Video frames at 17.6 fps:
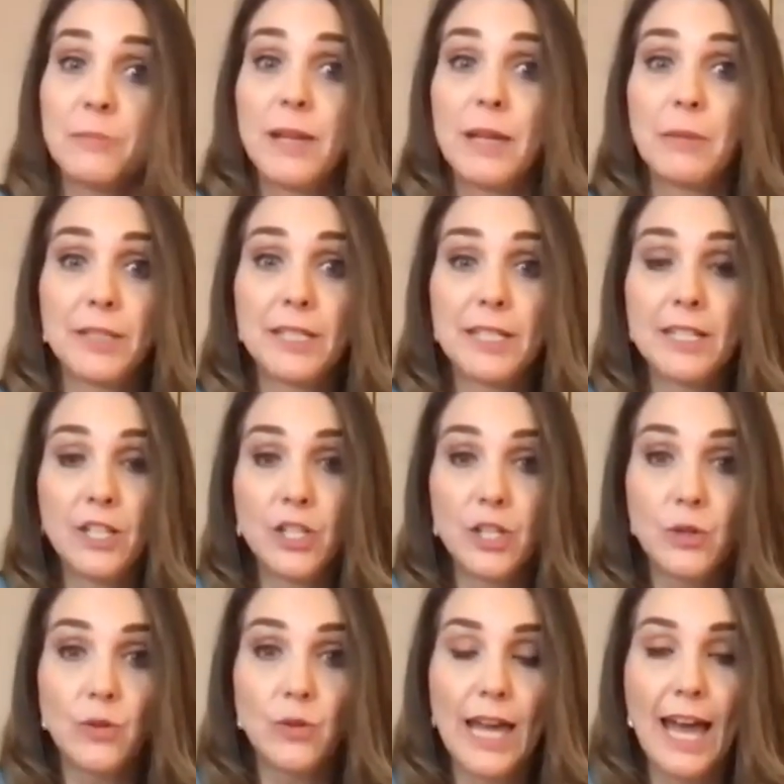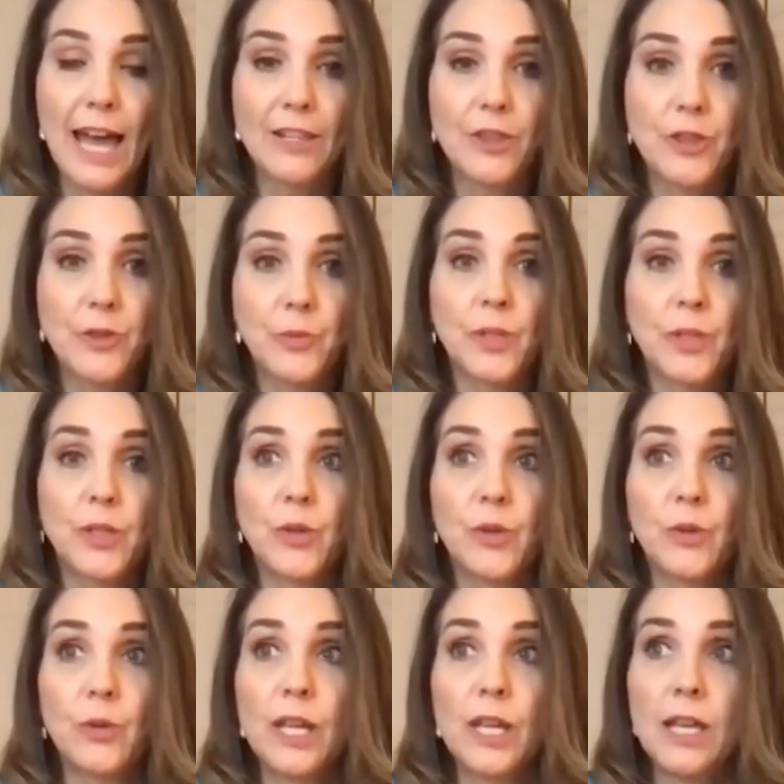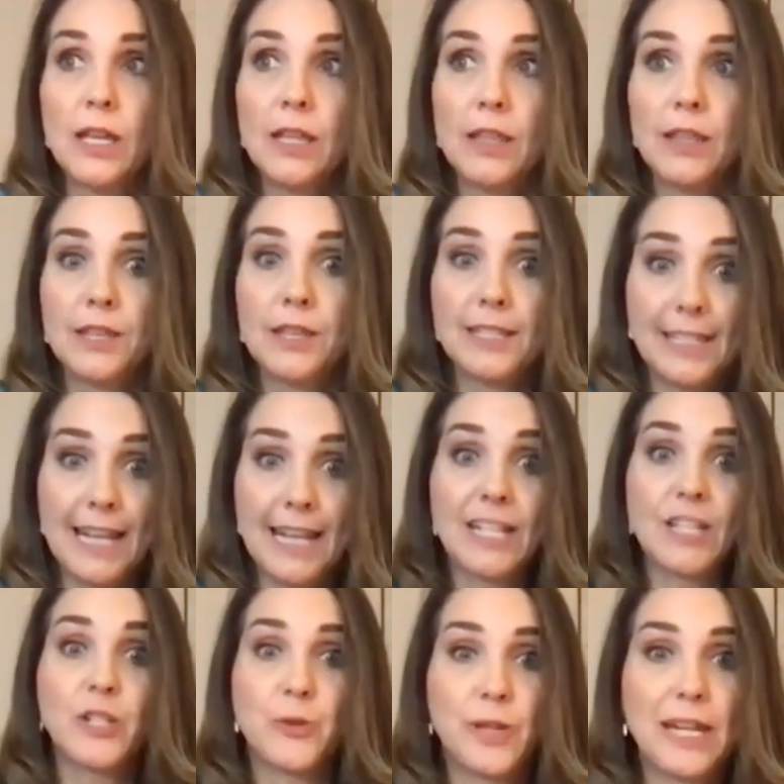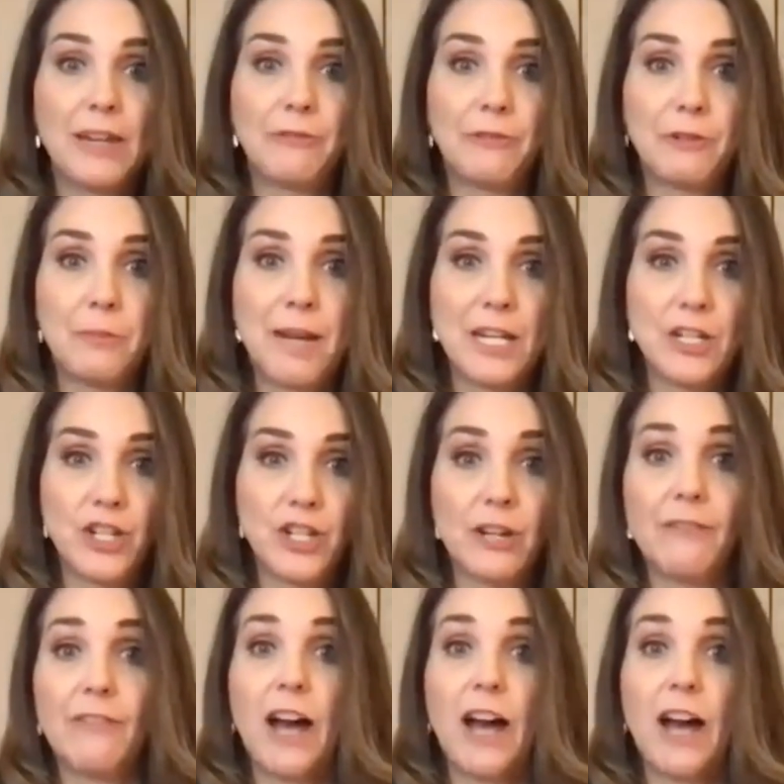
to be able to do that through the sensory information of